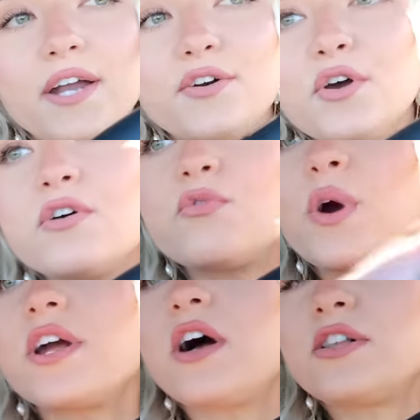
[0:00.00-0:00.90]
I don't know if
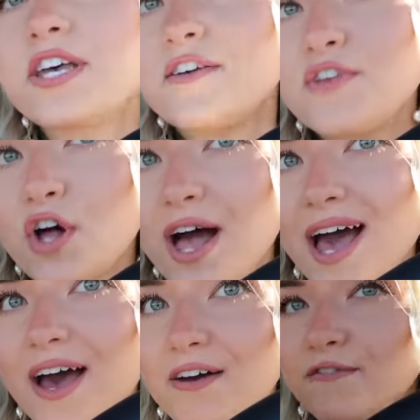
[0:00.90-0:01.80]
where y'all live, y'all
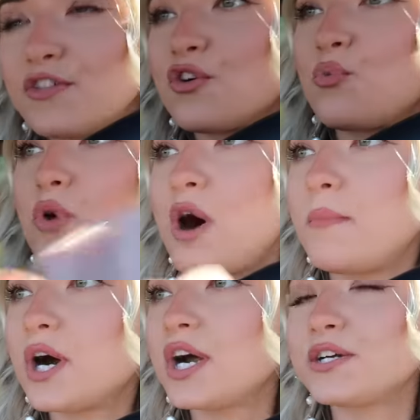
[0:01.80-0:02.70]
have the
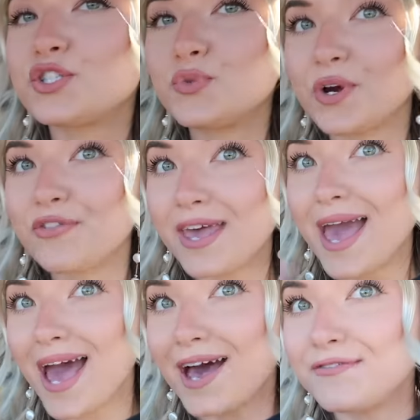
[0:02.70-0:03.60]
Walmarts where they
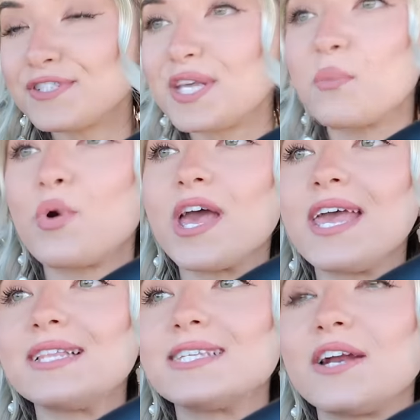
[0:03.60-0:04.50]
have Subway
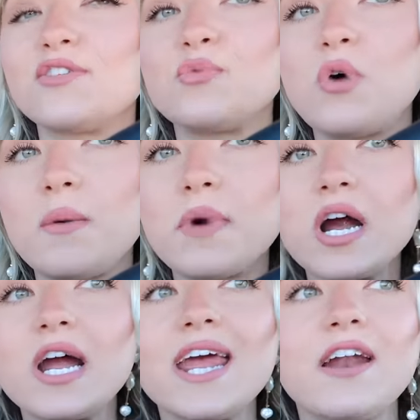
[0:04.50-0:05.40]
inside of the
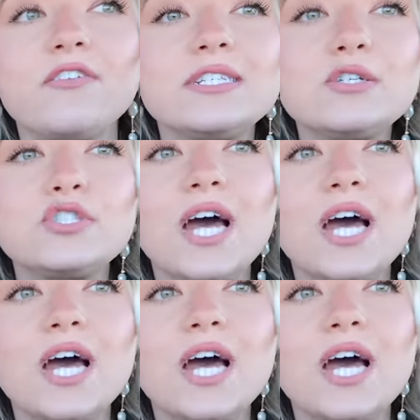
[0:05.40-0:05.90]
Walmart, and every single